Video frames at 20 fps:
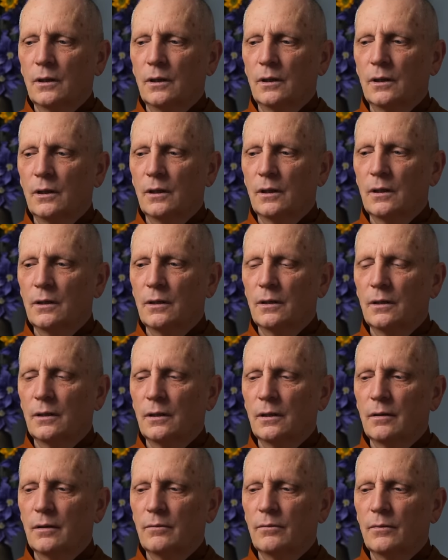
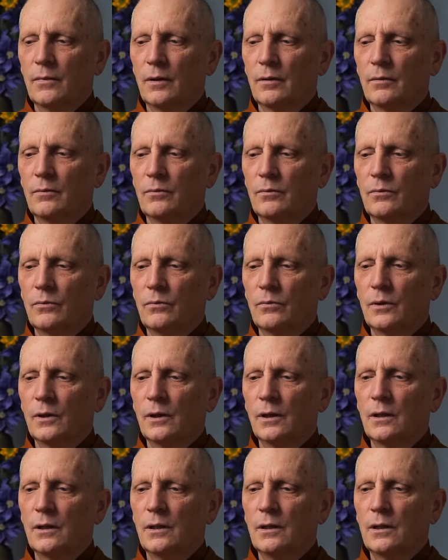uh,
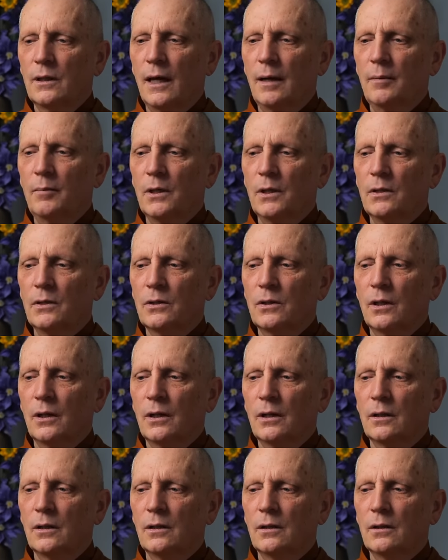really, the Dhamma is
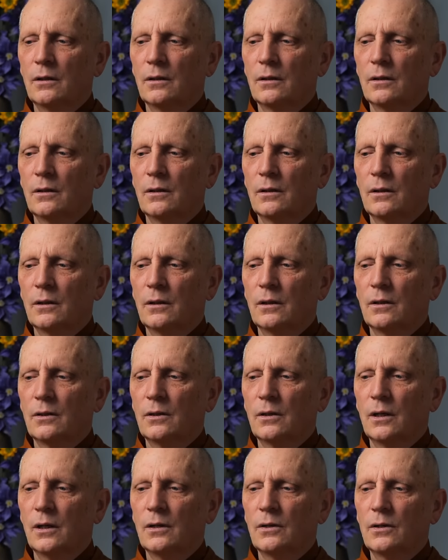not a
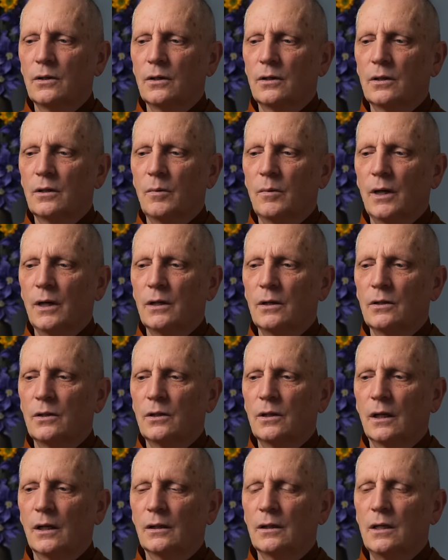it's not a
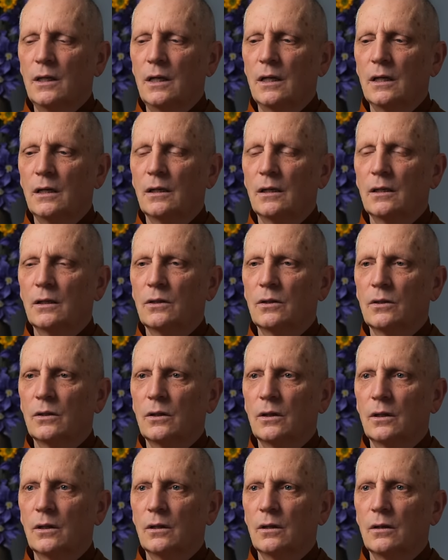systemized technique. It's
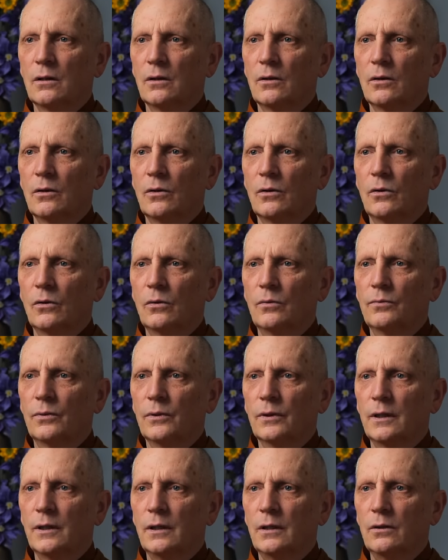it,
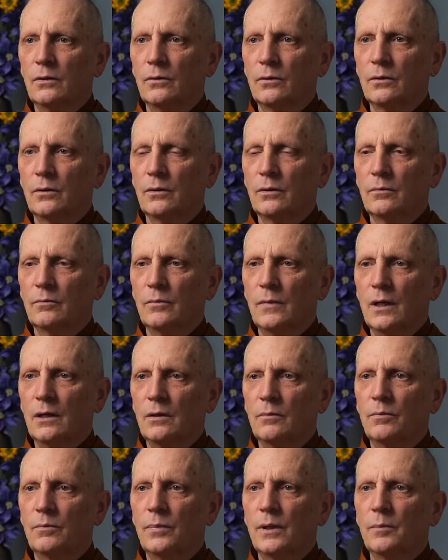hopefully you
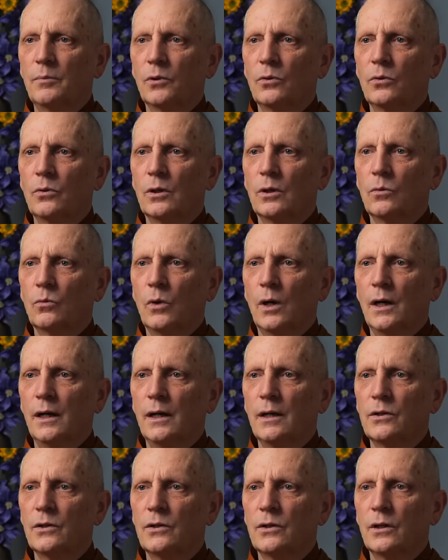meet people who are
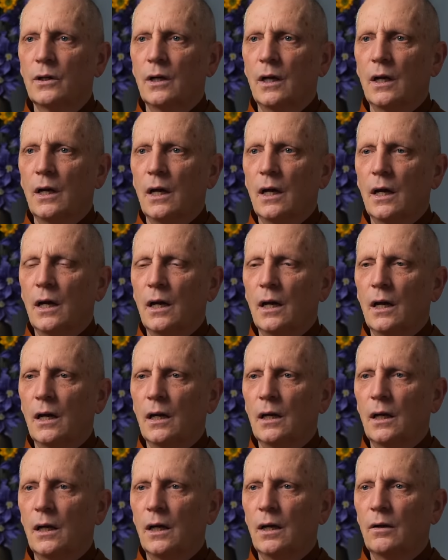wise
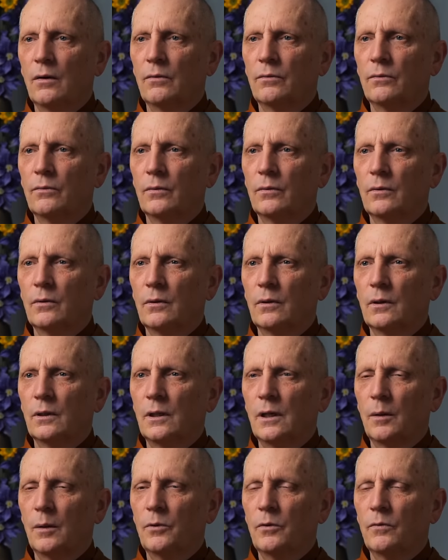and have a
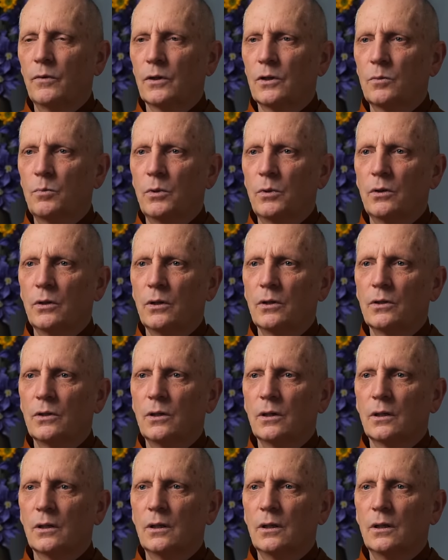depth of experience
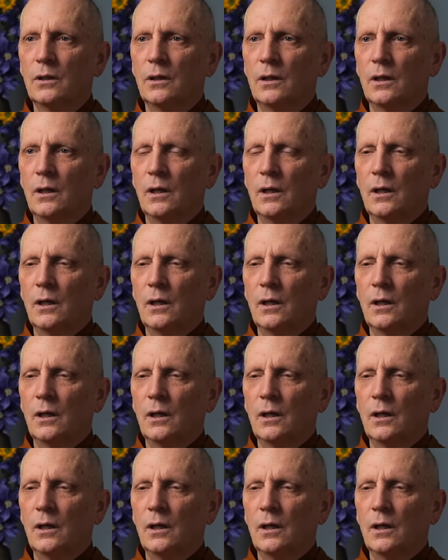that can